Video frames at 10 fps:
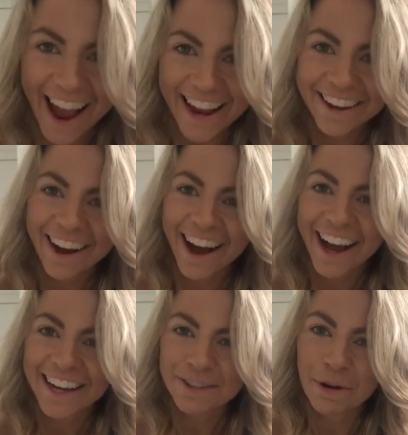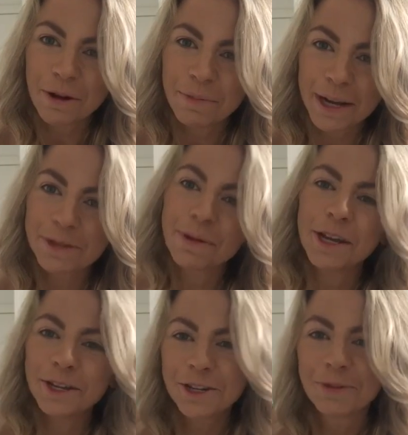Hey guys, welcome back to my
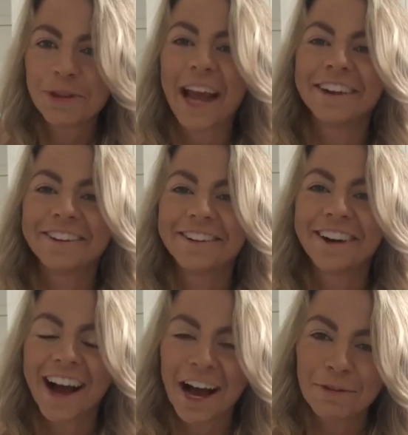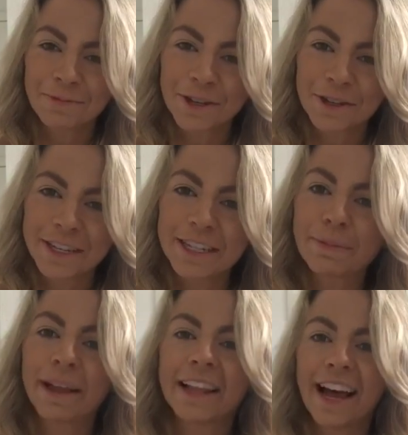YouTube channel. So
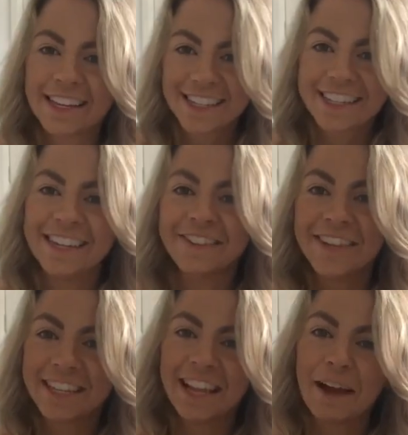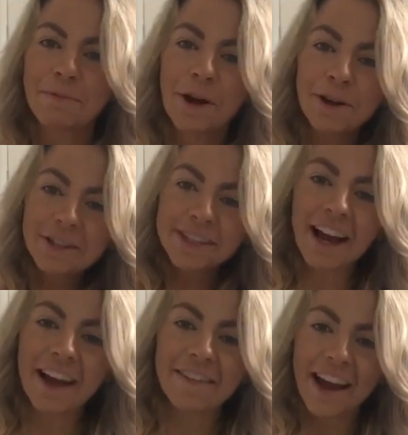since my last Invisalign post,
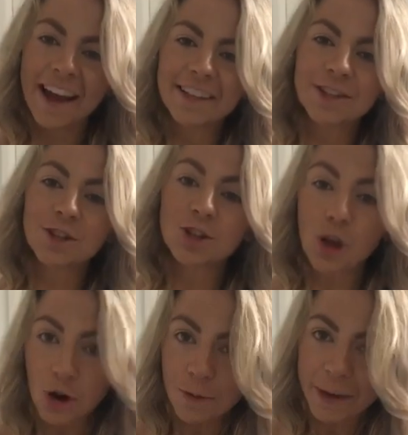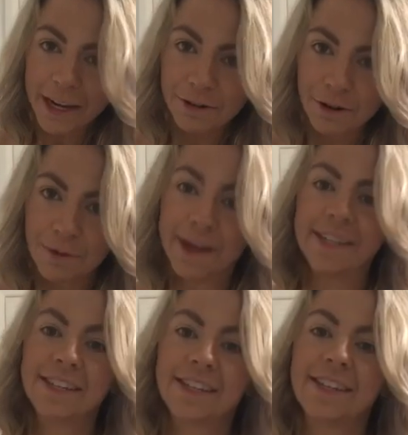I've had so many
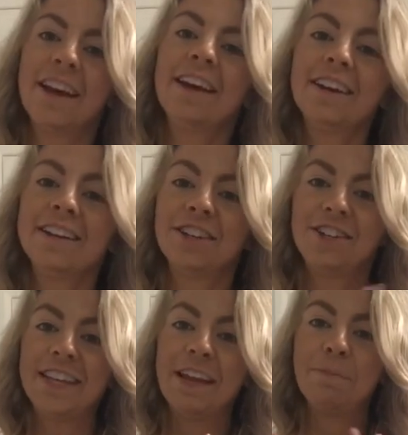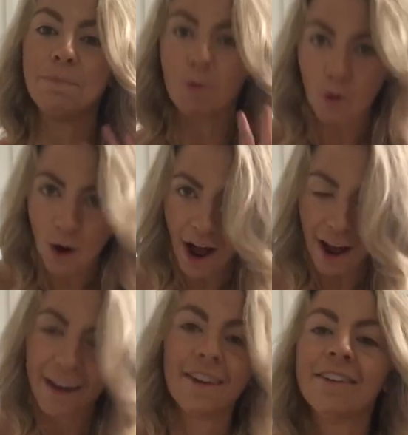requests to see more
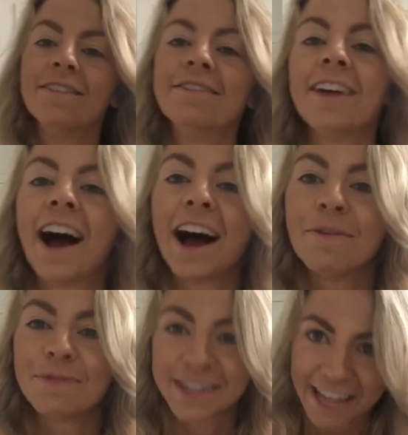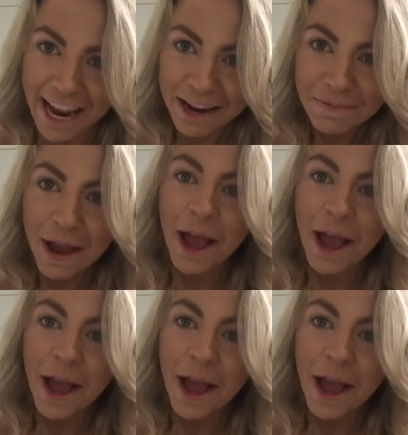of the same,